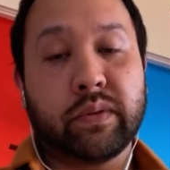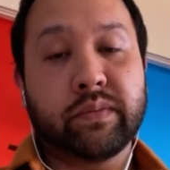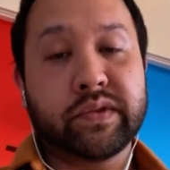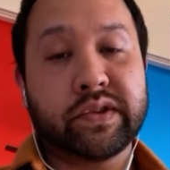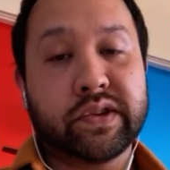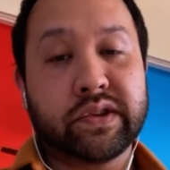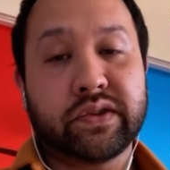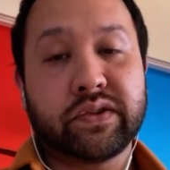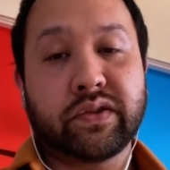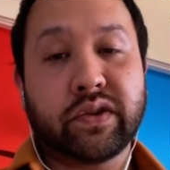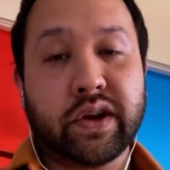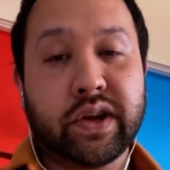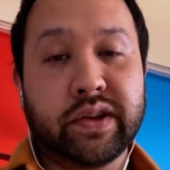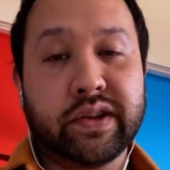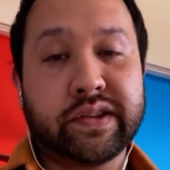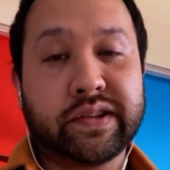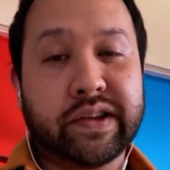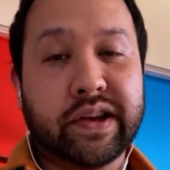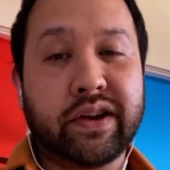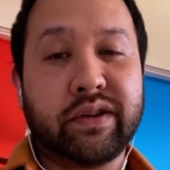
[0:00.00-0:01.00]
I was just
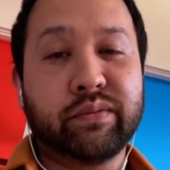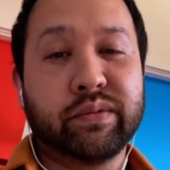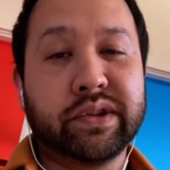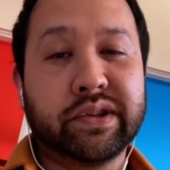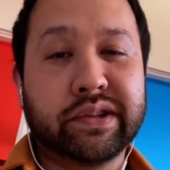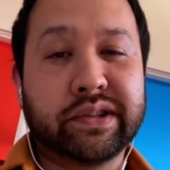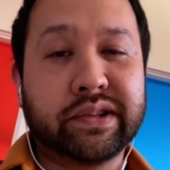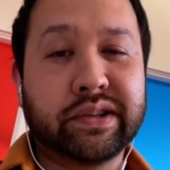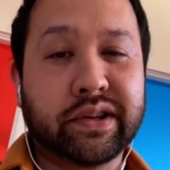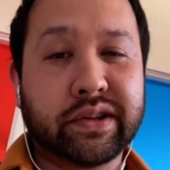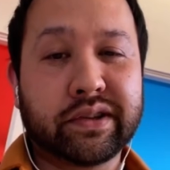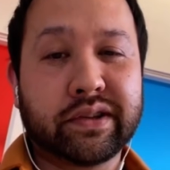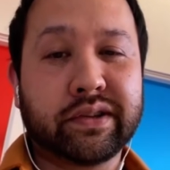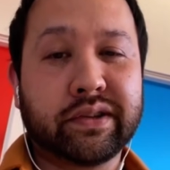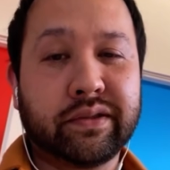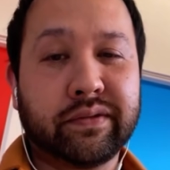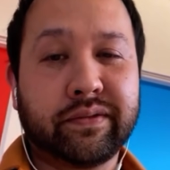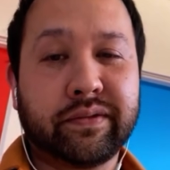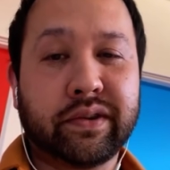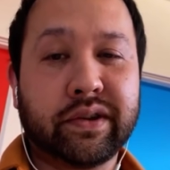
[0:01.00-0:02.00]
trying this out, but this is
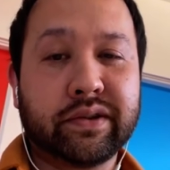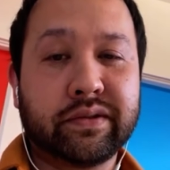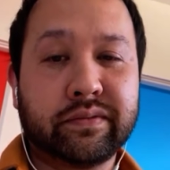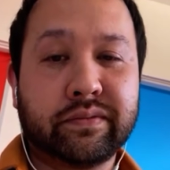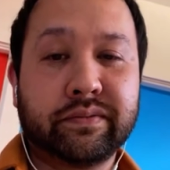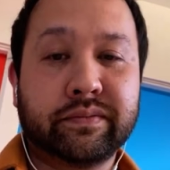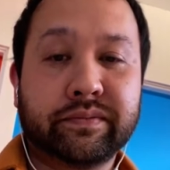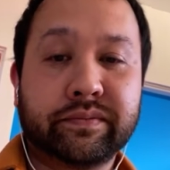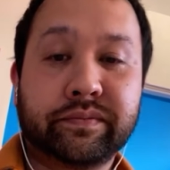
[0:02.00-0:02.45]
actually fun.